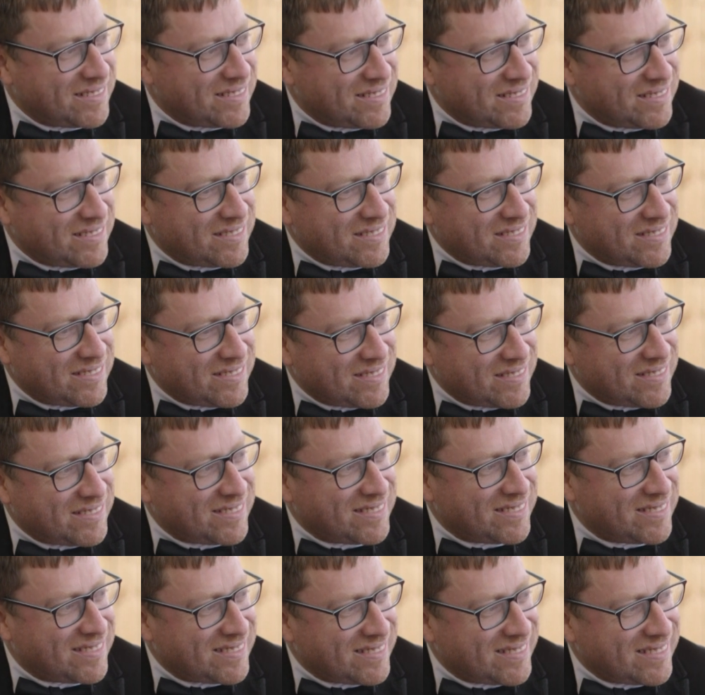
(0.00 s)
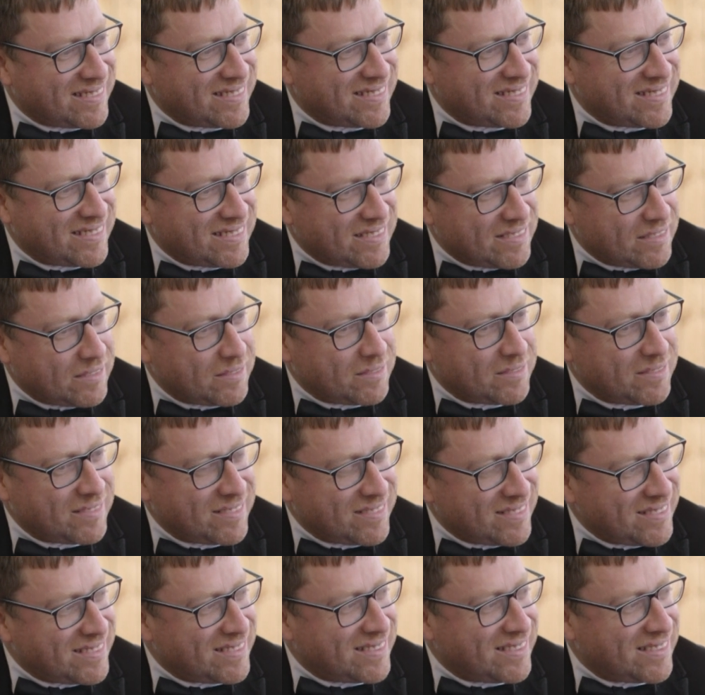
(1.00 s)

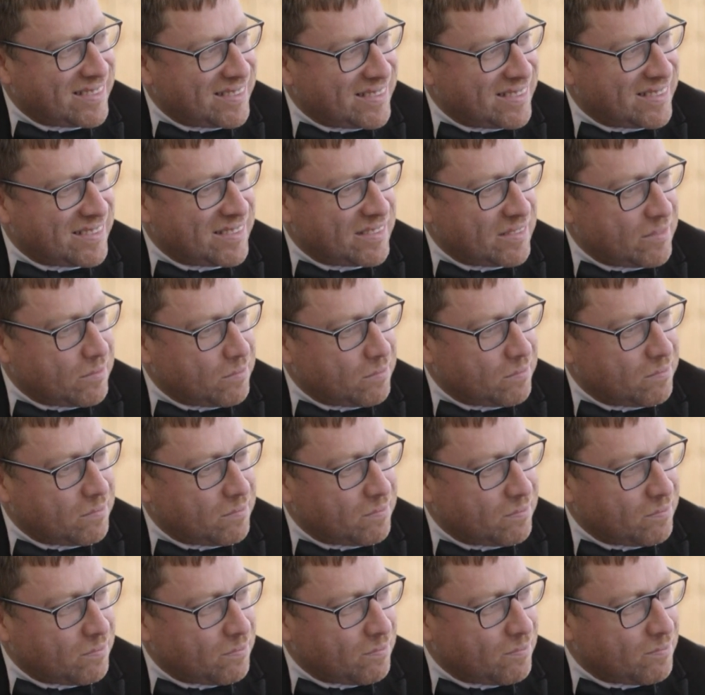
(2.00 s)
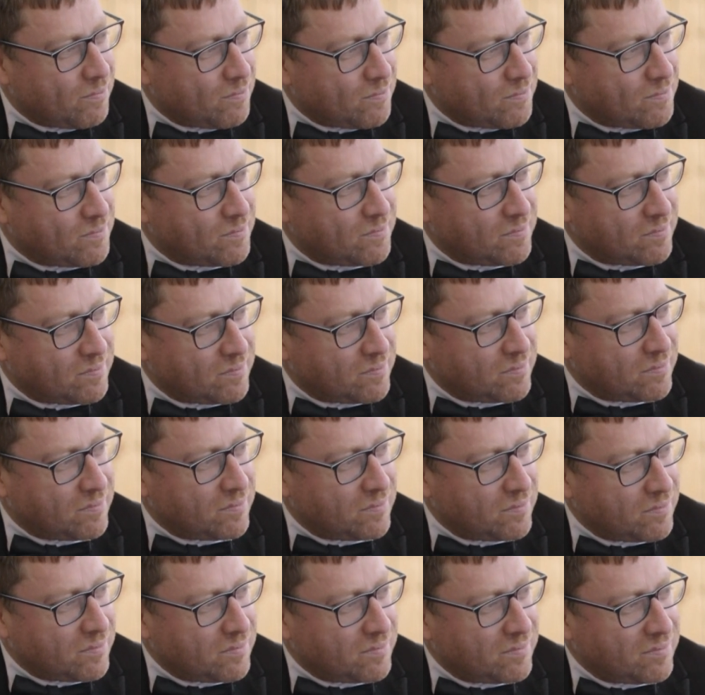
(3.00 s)

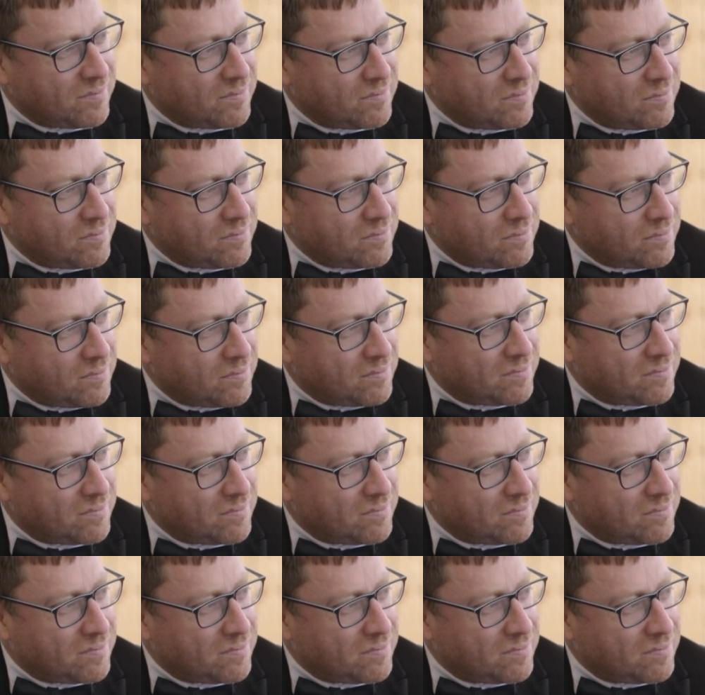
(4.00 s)
No words are spoken by the person on screen.